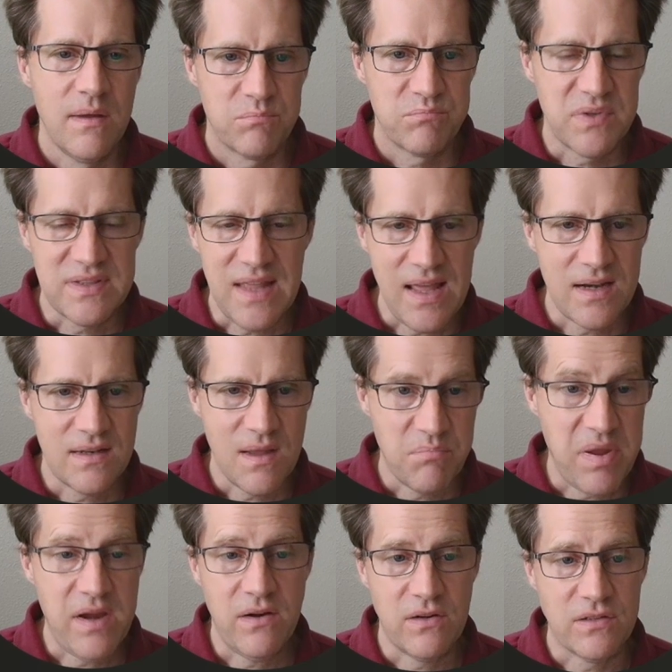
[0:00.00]
But that
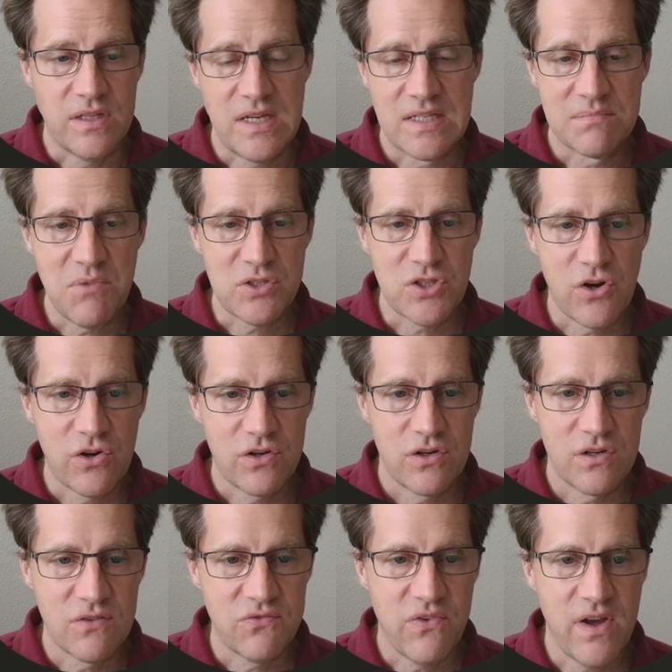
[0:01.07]
apparently is much
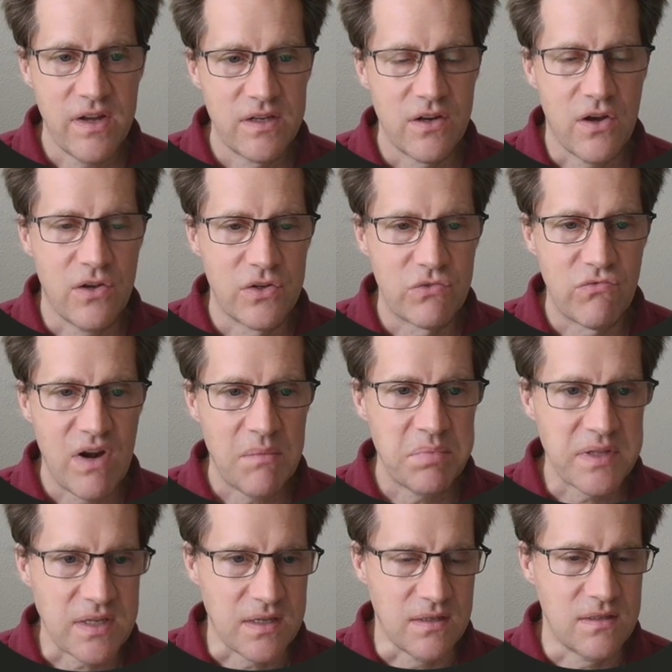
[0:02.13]
harder to find on
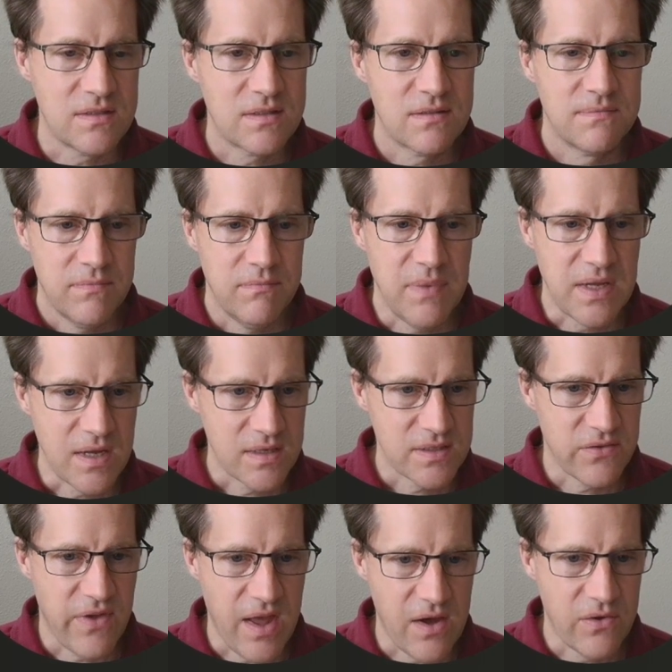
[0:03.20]
replicas because
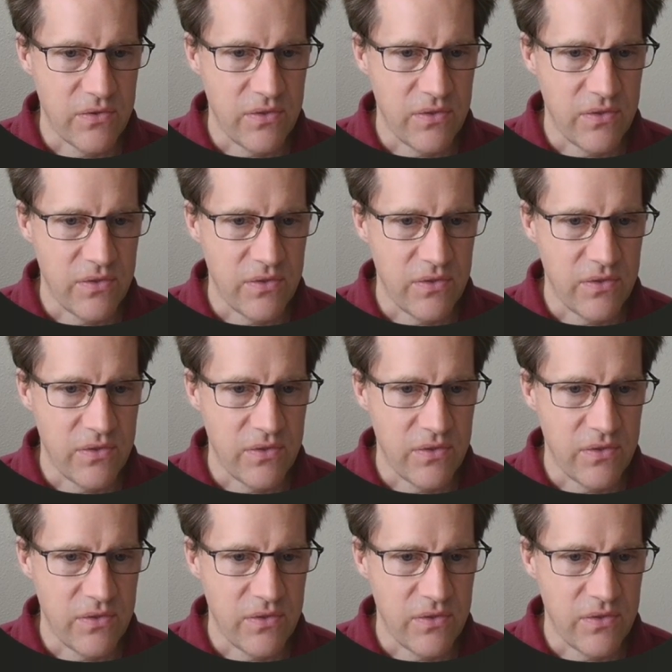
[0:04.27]
of how